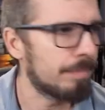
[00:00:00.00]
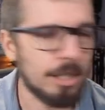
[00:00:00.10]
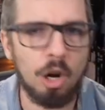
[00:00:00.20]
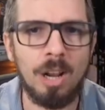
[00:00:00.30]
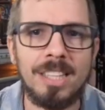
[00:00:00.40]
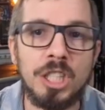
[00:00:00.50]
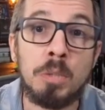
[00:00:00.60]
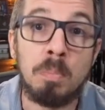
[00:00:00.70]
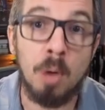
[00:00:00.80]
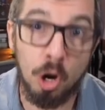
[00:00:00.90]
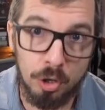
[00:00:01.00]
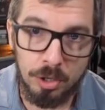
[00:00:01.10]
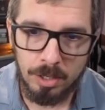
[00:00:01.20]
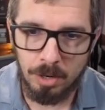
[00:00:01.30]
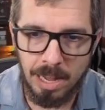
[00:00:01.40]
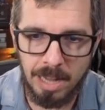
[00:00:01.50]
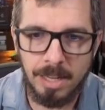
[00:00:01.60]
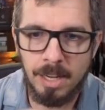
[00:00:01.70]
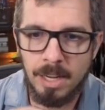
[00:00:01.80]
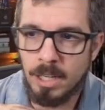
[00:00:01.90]
call it smarter.
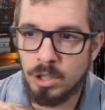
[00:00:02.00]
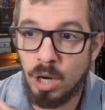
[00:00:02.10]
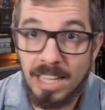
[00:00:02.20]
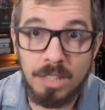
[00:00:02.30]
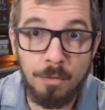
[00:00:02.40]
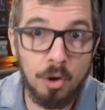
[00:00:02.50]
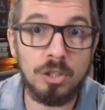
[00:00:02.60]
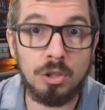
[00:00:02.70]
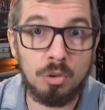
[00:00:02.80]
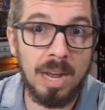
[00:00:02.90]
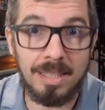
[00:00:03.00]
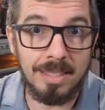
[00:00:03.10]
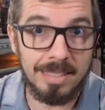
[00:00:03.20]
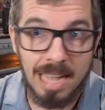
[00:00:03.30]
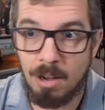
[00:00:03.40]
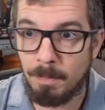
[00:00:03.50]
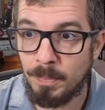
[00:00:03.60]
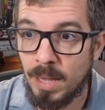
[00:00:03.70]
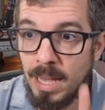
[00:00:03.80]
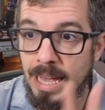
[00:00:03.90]
Okay. So let's first try this out.
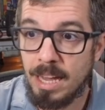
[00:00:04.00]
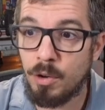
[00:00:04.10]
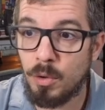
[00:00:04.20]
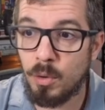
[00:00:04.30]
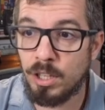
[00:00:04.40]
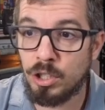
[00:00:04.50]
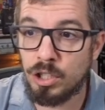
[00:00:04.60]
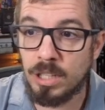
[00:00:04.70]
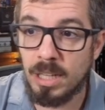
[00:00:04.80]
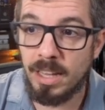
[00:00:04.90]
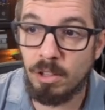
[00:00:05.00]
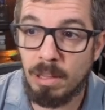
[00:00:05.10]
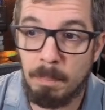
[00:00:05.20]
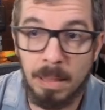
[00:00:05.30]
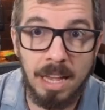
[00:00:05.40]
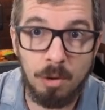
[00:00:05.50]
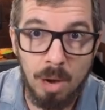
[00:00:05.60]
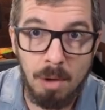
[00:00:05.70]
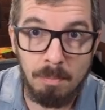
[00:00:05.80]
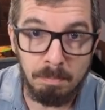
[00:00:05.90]
Here you can just click on the
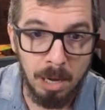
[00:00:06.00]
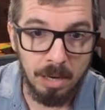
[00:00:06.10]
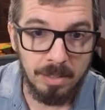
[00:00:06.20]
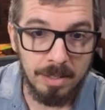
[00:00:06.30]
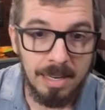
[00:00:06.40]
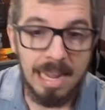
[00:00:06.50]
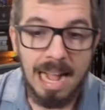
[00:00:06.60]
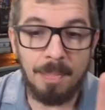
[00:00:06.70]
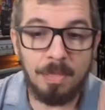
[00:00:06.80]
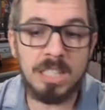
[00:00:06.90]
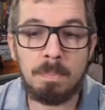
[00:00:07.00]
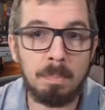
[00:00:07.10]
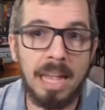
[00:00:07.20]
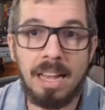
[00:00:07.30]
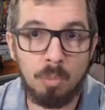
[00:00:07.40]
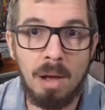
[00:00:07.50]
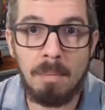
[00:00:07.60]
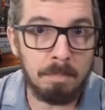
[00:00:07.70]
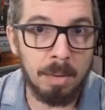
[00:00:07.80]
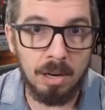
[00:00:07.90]
playground button, and this
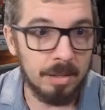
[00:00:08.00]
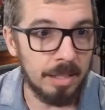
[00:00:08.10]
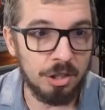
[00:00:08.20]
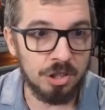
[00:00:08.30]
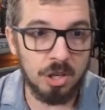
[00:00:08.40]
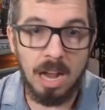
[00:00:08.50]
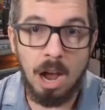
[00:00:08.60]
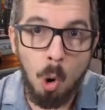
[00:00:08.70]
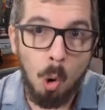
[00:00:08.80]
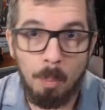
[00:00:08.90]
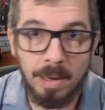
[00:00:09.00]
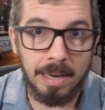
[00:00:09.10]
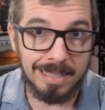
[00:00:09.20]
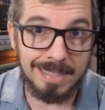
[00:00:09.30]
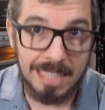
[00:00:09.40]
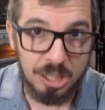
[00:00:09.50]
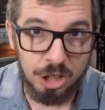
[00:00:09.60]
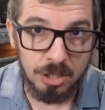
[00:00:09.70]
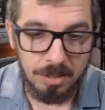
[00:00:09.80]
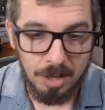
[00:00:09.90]
playground button is just going to open a
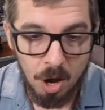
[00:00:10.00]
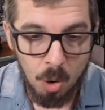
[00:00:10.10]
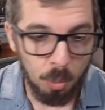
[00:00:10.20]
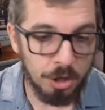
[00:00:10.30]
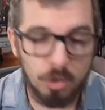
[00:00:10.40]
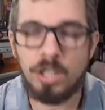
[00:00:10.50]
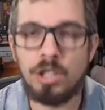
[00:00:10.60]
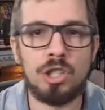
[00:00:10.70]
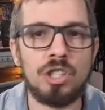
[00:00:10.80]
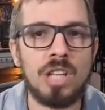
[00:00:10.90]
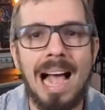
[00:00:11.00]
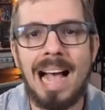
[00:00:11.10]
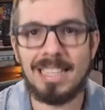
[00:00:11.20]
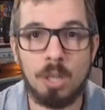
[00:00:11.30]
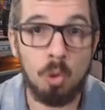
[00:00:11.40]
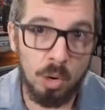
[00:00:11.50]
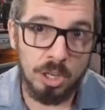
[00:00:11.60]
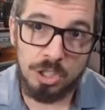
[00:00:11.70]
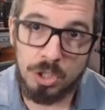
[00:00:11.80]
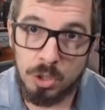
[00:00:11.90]
session where you can just ask
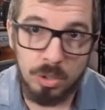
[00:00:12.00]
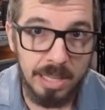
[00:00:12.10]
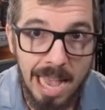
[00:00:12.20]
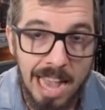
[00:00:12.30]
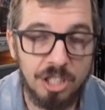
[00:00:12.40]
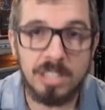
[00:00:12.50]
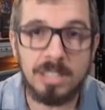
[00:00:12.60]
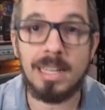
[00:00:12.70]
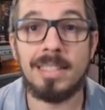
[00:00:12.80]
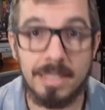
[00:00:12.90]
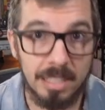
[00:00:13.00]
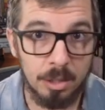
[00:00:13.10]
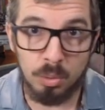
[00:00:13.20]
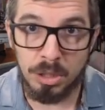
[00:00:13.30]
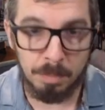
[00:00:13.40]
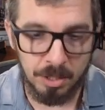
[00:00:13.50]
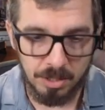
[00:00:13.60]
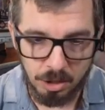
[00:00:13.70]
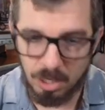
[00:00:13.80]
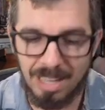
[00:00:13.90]
questions to the agent and see the
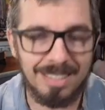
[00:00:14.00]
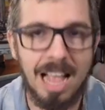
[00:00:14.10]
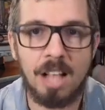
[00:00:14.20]
responses. So let's